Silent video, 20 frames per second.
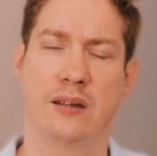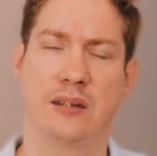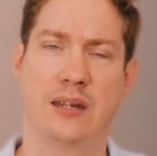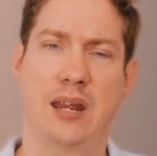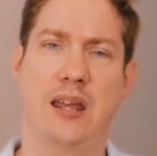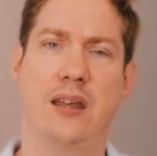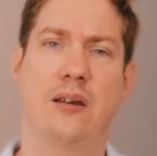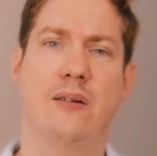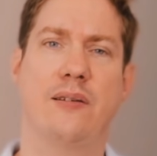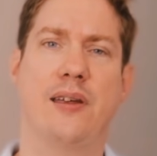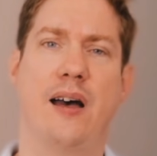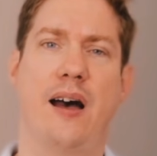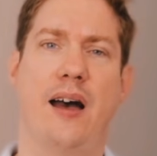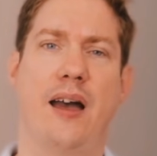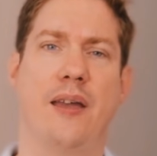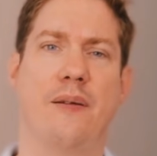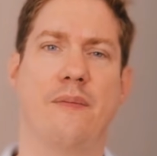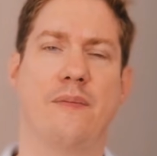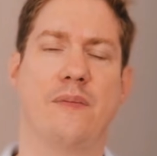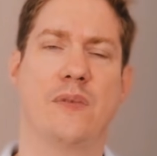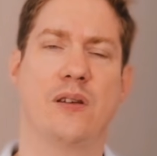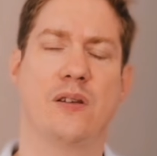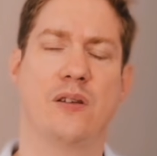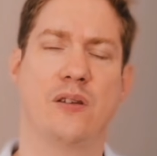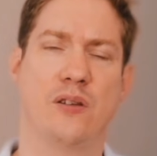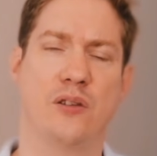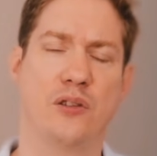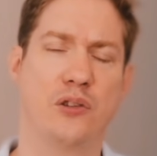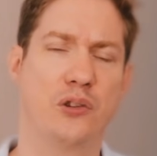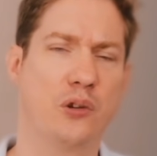Take your time
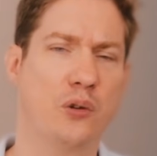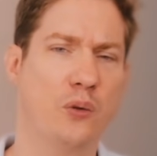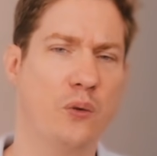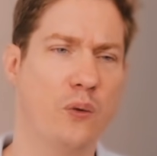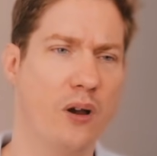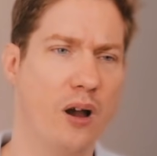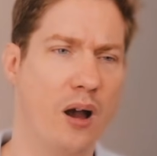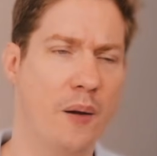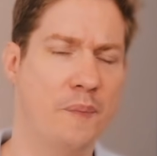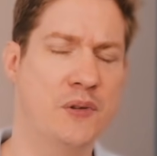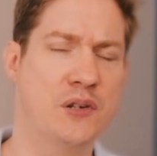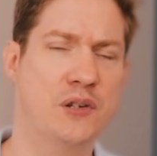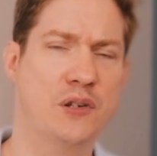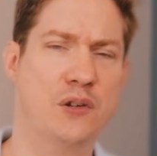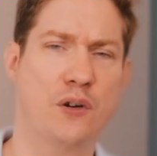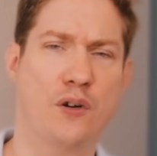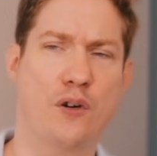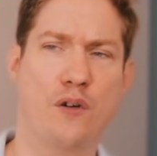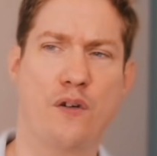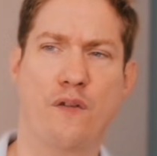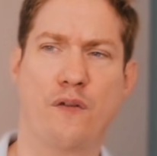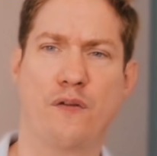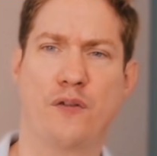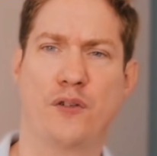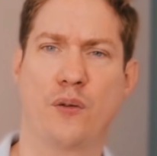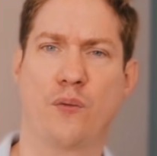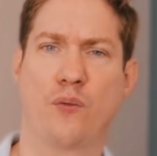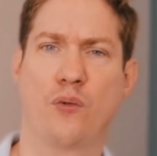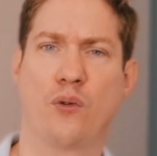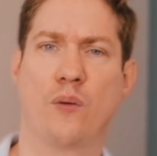to observe
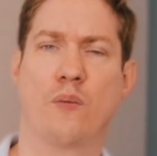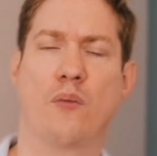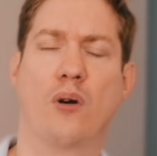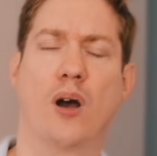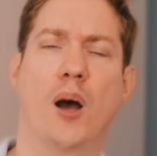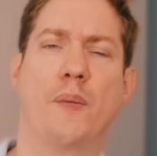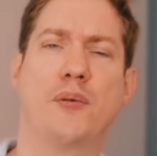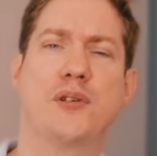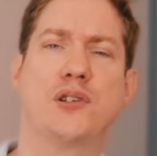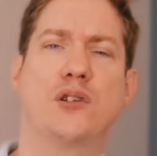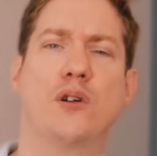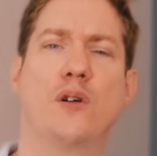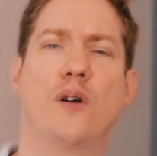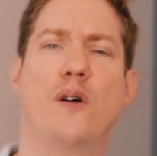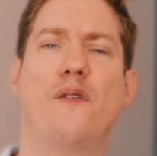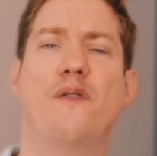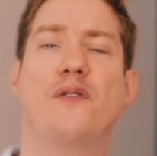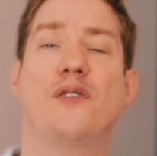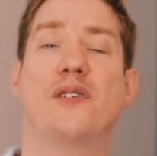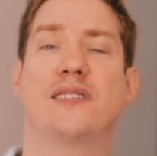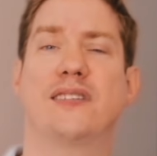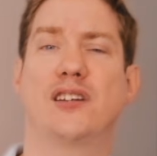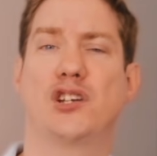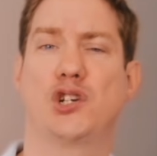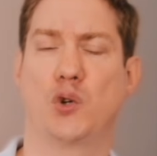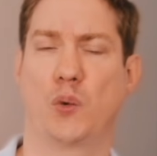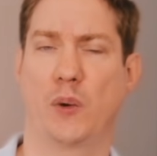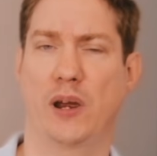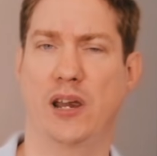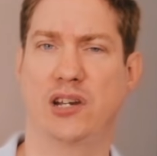the room, observe the
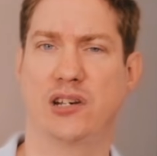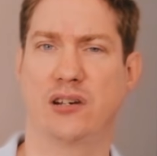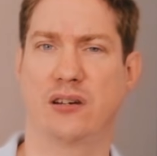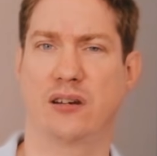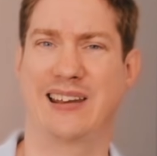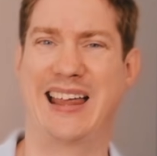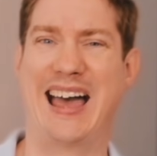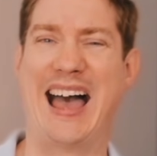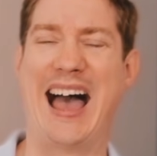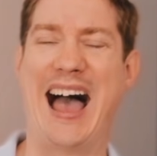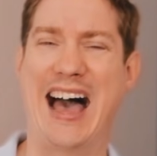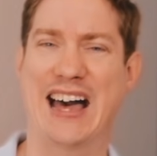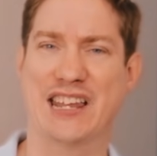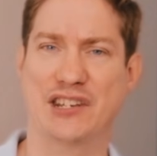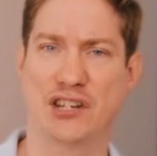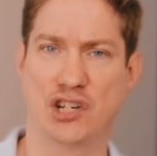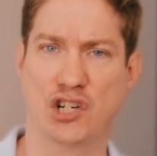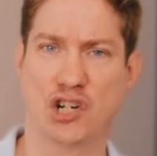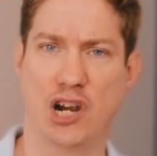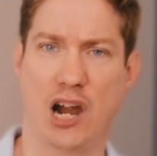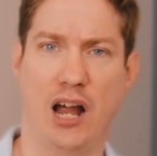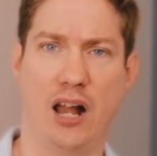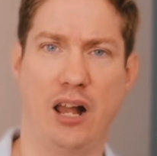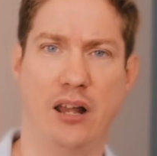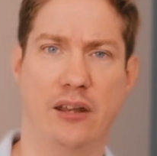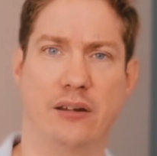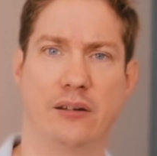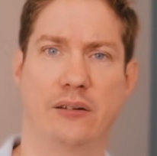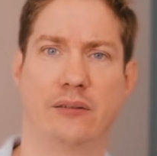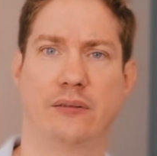situation as a
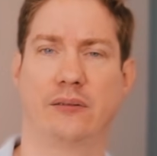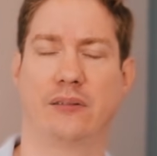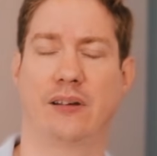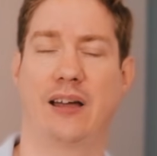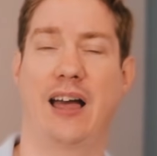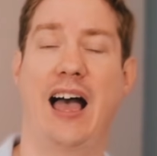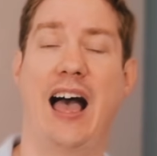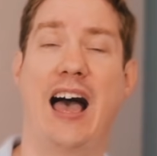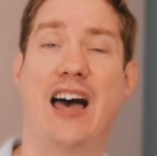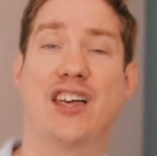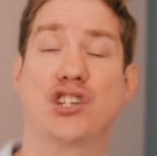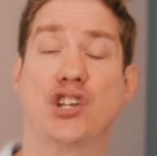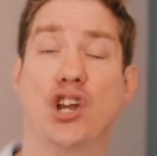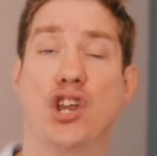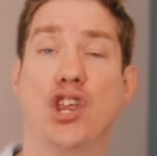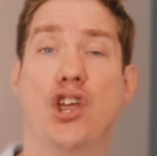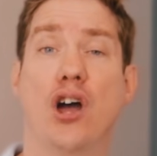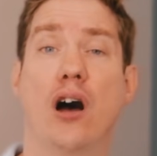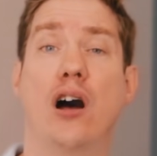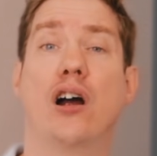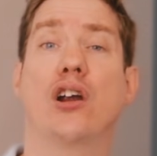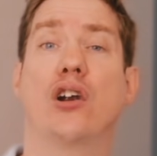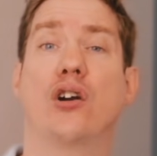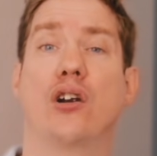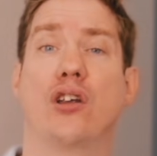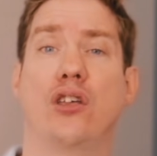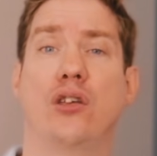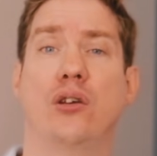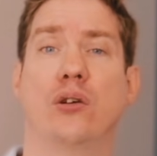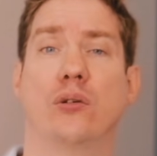child, as the
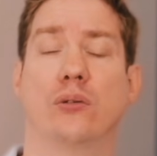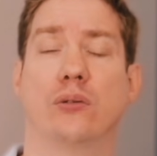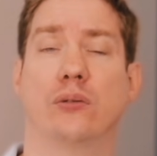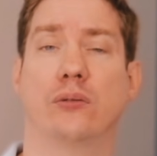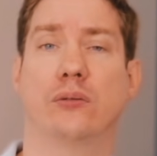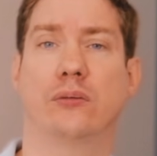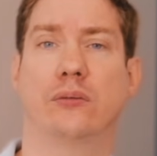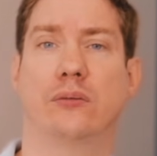younger you.